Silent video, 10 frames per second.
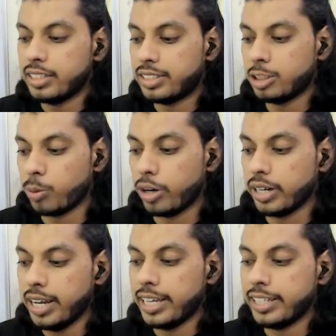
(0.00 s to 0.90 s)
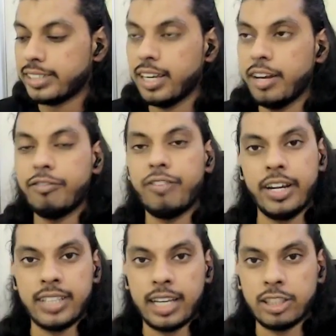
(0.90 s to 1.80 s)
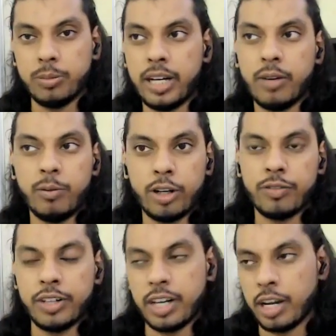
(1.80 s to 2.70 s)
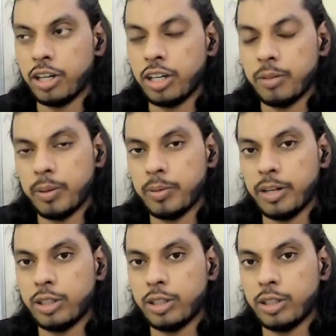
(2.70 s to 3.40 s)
The 6th point is funnels has to be ready. Without funnel, how are you getting people